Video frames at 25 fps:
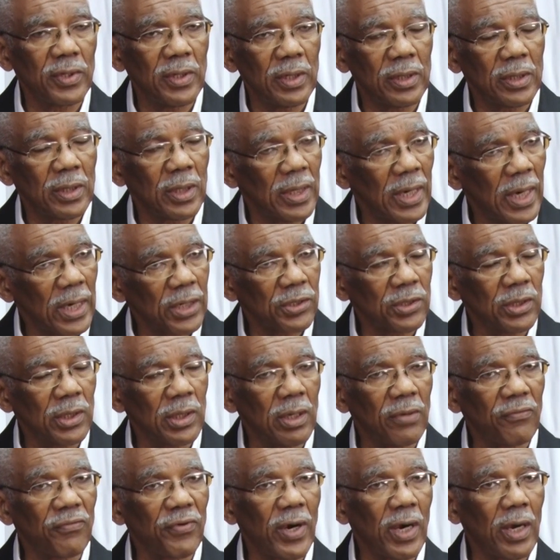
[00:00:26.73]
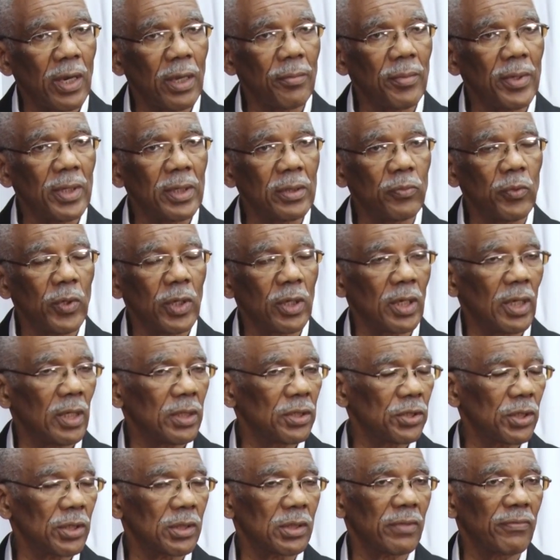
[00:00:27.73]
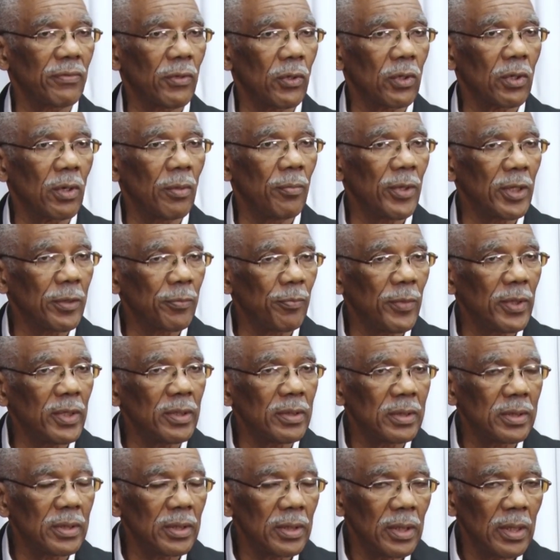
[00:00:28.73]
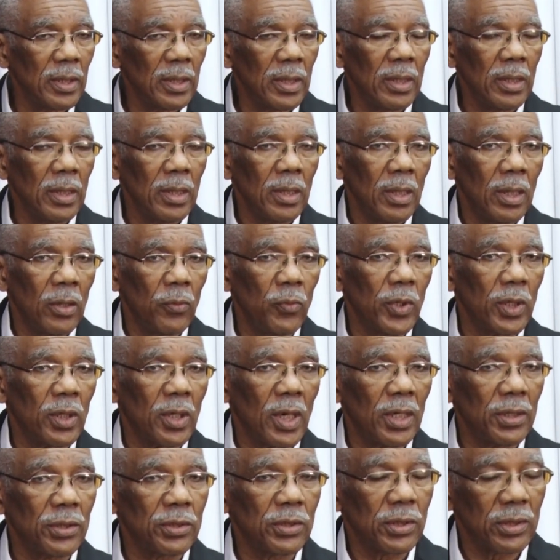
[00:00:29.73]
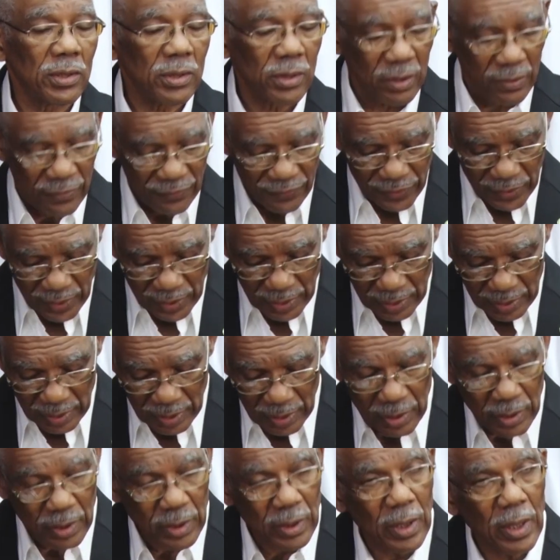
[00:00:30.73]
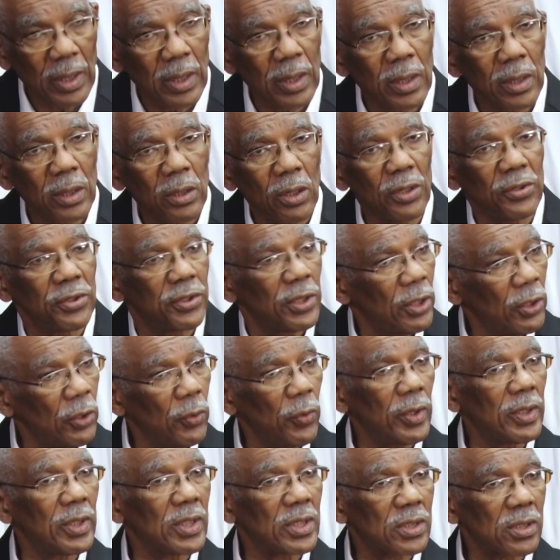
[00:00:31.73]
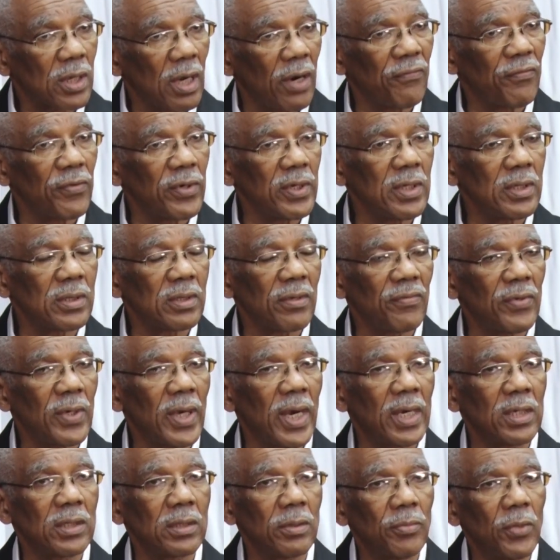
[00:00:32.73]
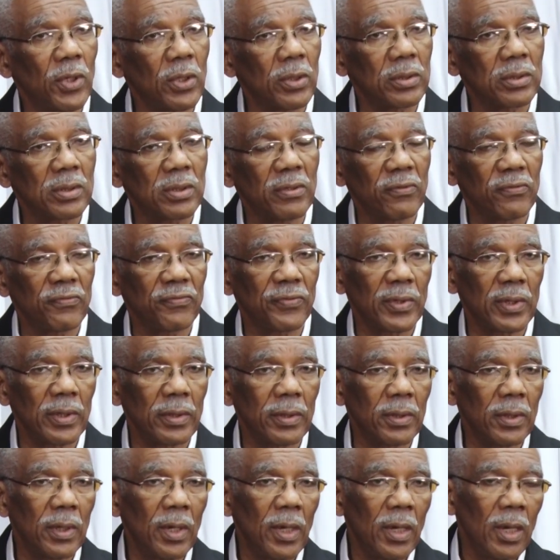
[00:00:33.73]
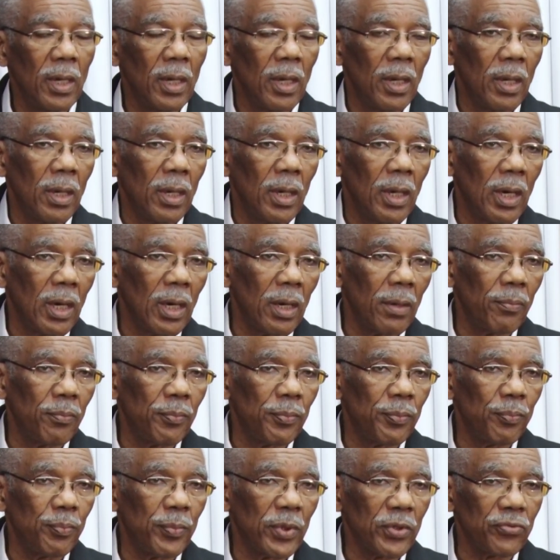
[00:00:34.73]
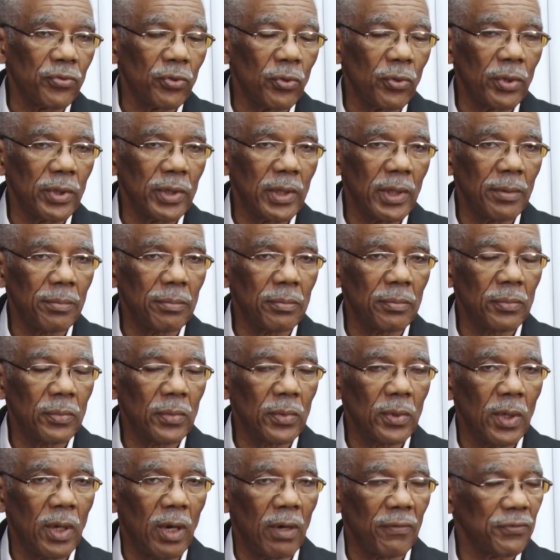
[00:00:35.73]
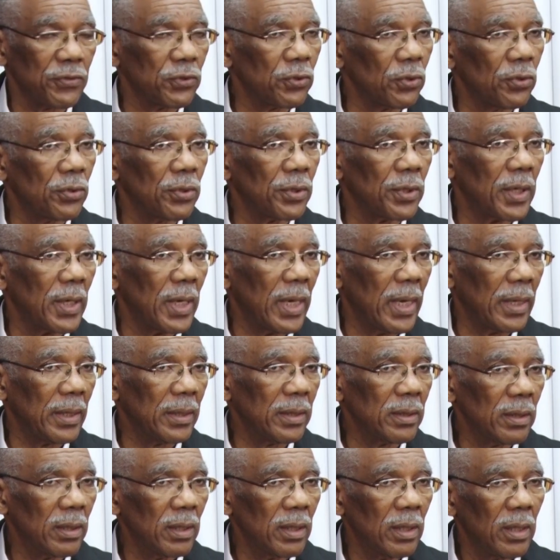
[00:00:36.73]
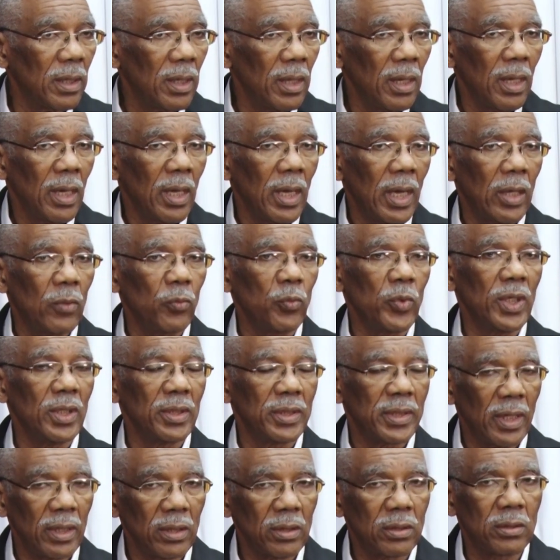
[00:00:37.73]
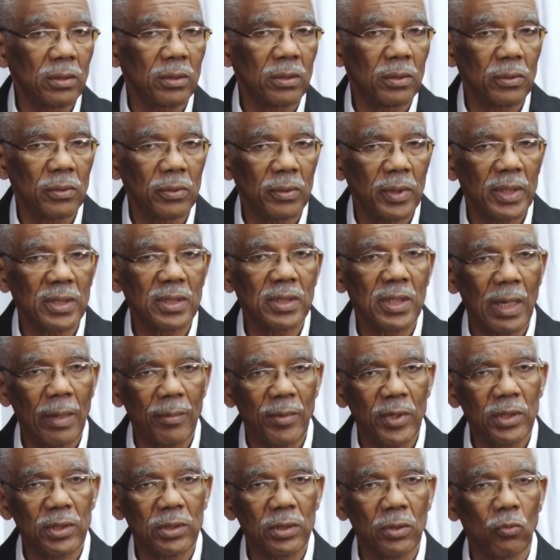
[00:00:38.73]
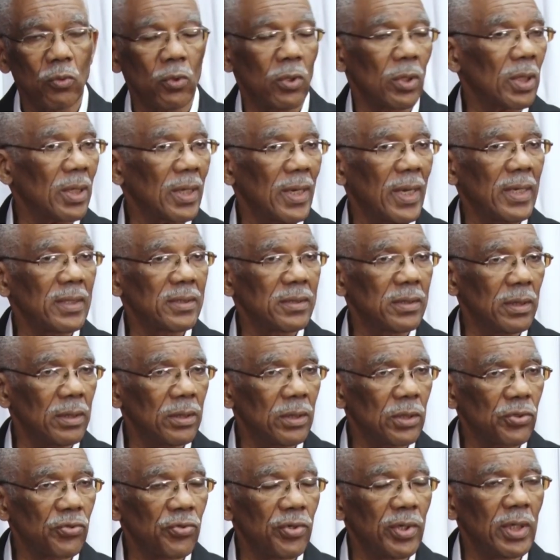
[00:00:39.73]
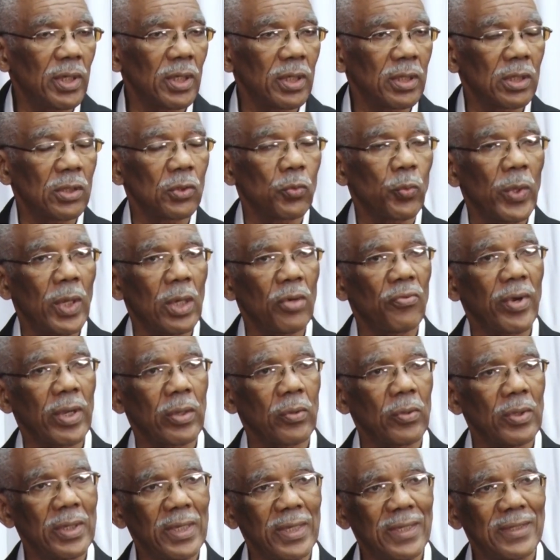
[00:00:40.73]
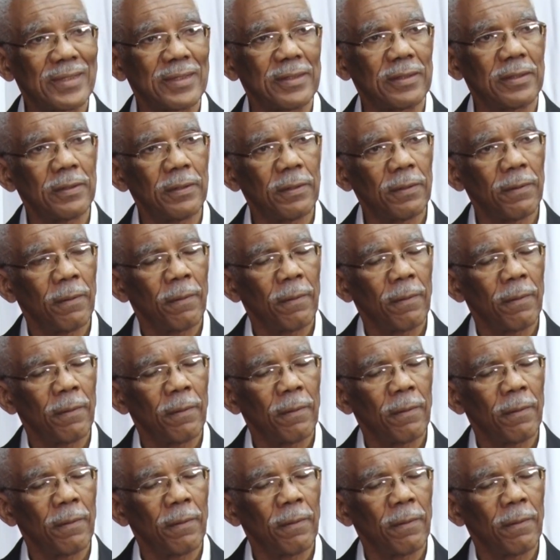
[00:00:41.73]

the international environment. We are conscious of our commitments. We are conscious of the continuing discoveries of large amounts of petroleum offshore Guyana. And we intend to establish a world-class industry that is well regulated.